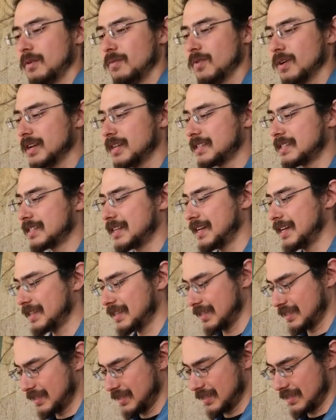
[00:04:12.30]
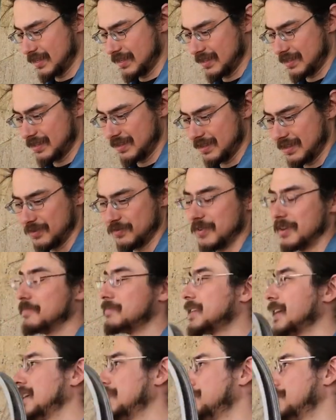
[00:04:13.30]
We're going to say that the
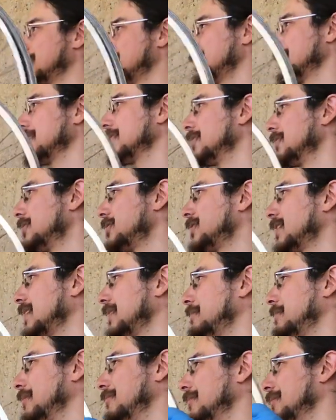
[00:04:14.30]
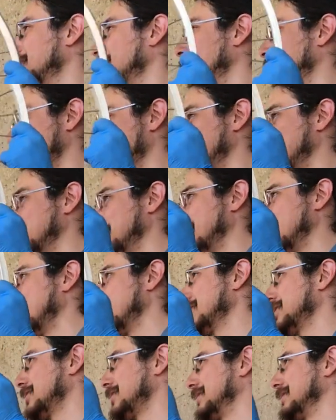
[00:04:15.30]
rim tape is in good shape even though it's been
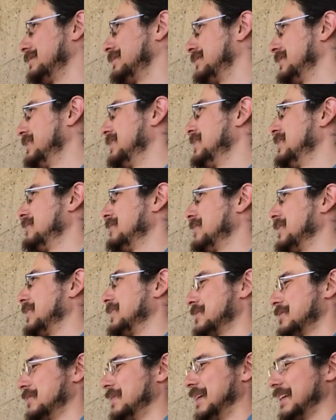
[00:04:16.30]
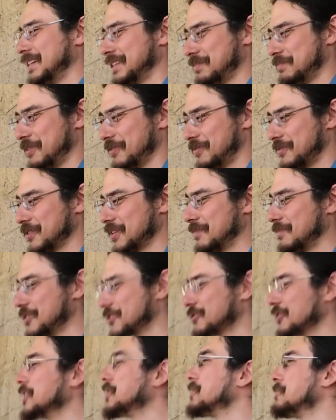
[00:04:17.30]
patched in various ways, but for
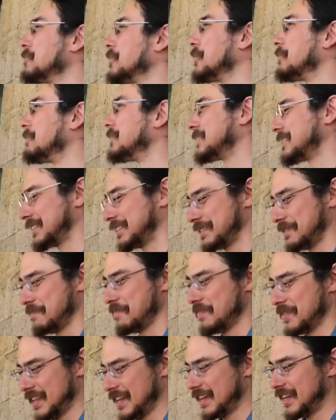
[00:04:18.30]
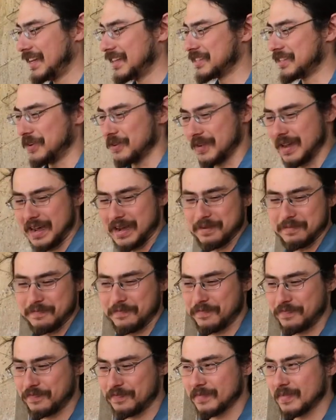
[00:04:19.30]
demonstration purposes, it's okay.
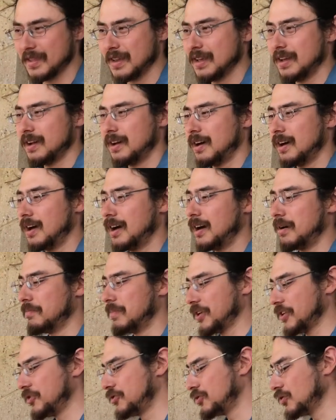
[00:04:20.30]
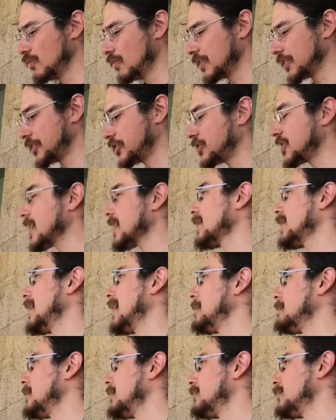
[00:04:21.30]
But you do want to check
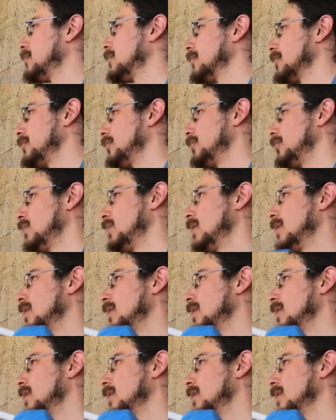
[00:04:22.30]
that before you